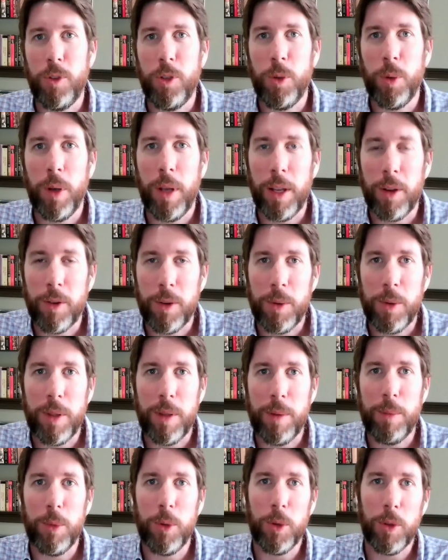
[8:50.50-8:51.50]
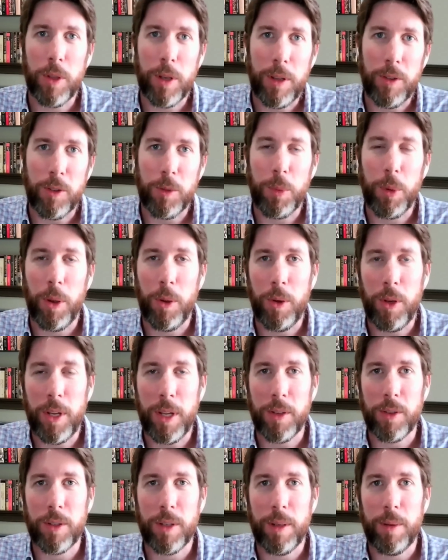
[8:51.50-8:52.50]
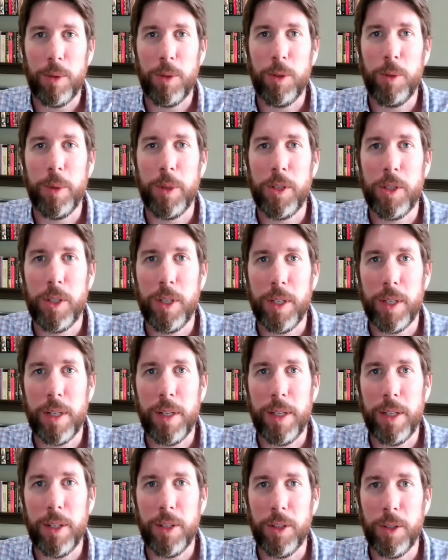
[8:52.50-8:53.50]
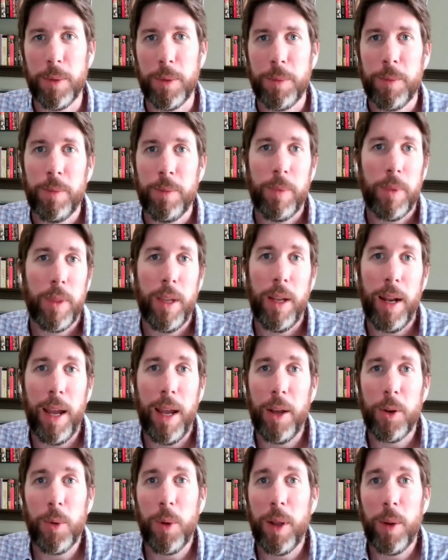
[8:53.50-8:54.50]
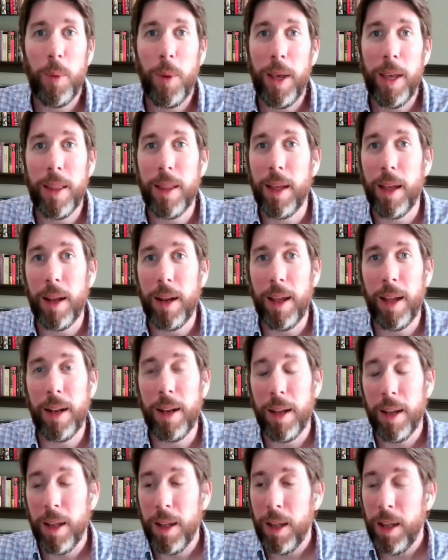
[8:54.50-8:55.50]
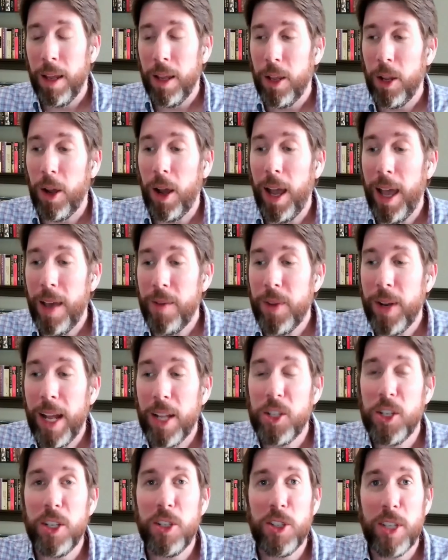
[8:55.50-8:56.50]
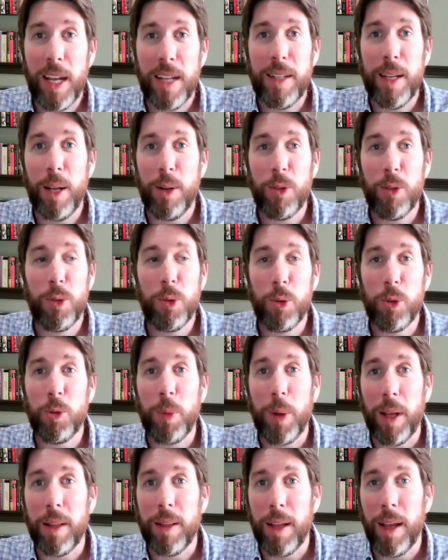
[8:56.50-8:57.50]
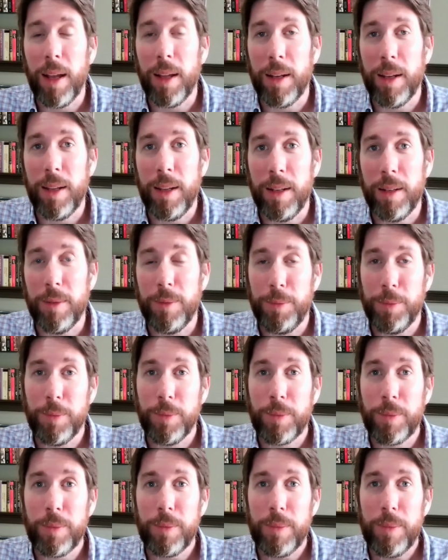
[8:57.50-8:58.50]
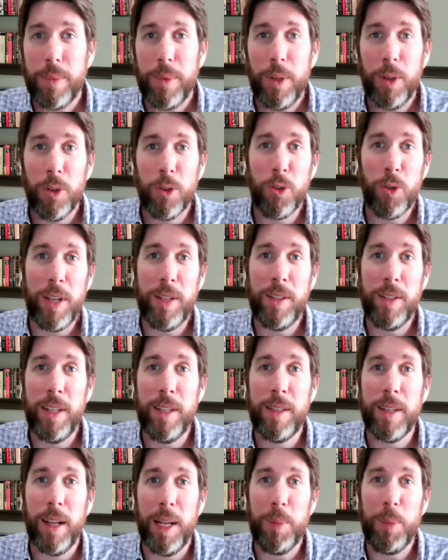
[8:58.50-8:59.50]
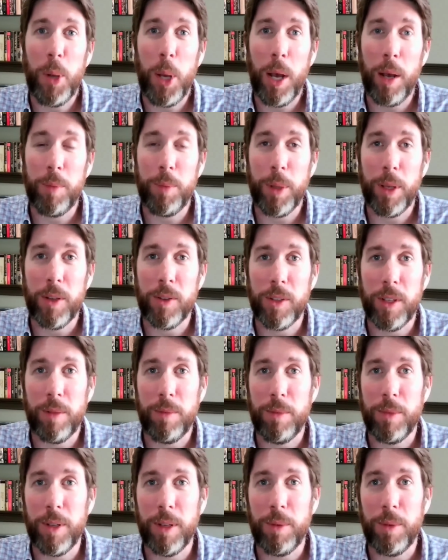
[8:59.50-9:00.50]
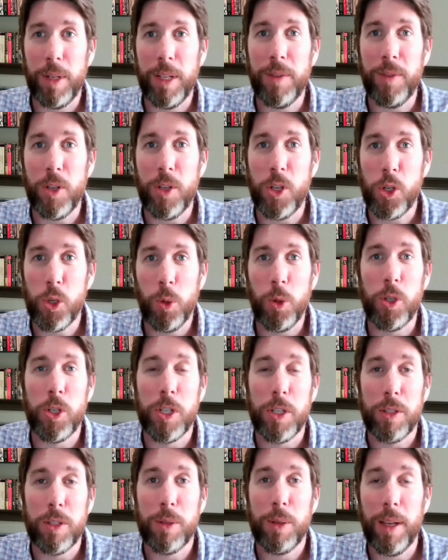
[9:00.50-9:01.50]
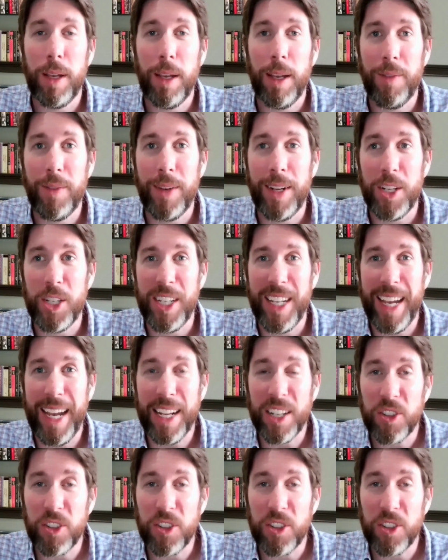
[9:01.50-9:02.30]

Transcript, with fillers: Do I agree with him more than his opponent? Yes, I almost certainly do. And how do I weigh that? And you know, I haven't actually sat down and thought about that in great detail, in part because I don't live in Georgia, so I haven't actually